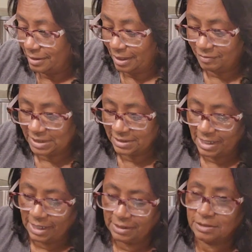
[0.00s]
I've
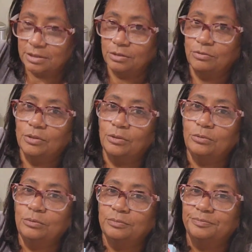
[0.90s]
decided to
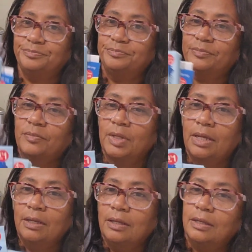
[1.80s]
grow,
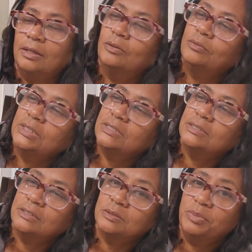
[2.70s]
what is
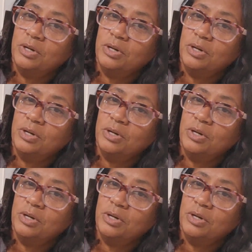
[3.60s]
this?